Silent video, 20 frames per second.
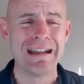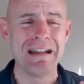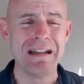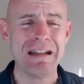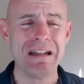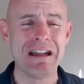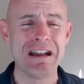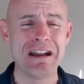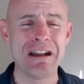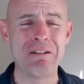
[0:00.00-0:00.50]

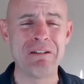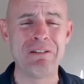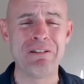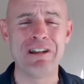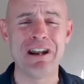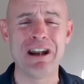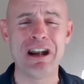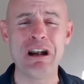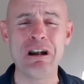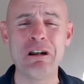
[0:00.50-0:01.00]
The
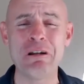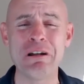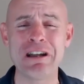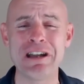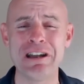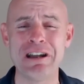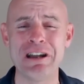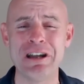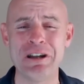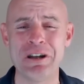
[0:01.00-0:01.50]

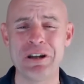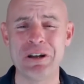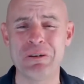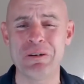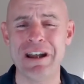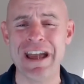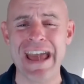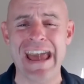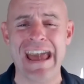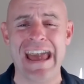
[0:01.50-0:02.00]
vocal
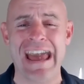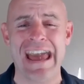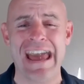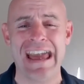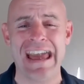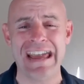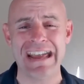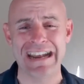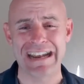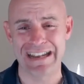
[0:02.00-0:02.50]

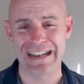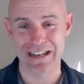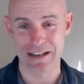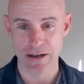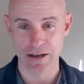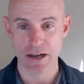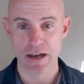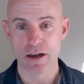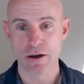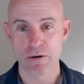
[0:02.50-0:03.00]
tract,
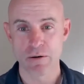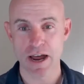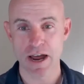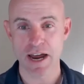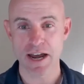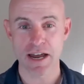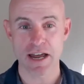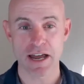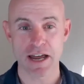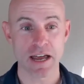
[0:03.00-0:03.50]

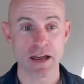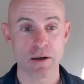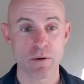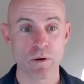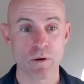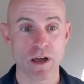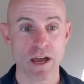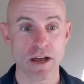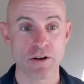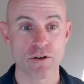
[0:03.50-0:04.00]
right?
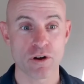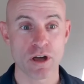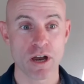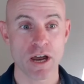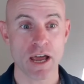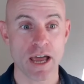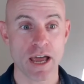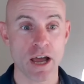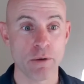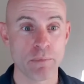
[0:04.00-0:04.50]
It's going
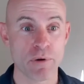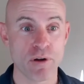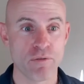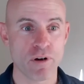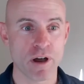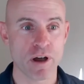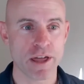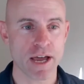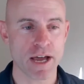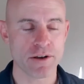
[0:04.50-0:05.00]
to help you
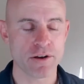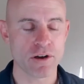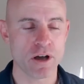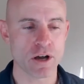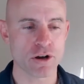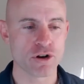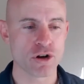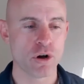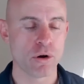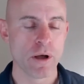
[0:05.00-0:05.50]
find that song.
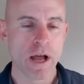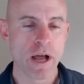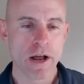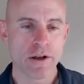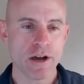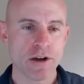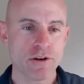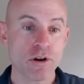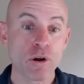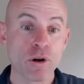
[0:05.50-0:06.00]
So
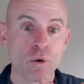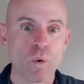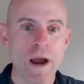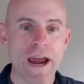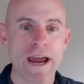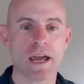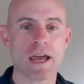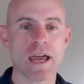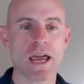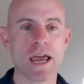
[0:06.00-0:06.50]
these are
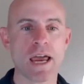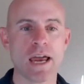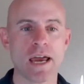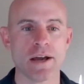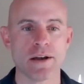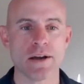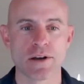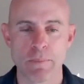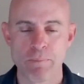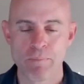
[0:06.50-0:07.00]
great
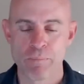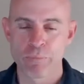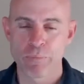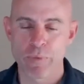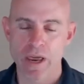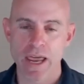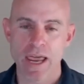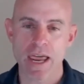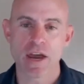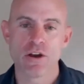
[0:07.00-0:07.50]
keys
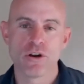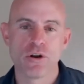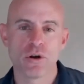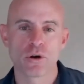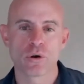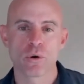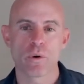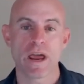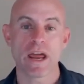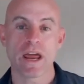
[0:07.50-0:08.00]
into
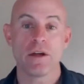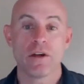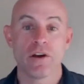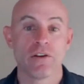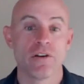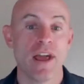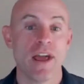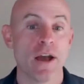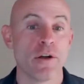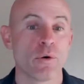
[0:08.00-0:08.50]
creating the
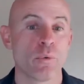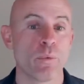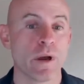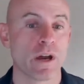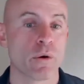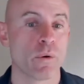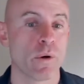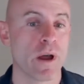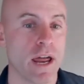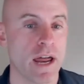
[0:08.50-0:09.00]
sounds we
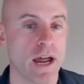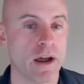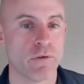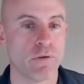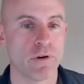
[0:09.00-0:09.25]
create every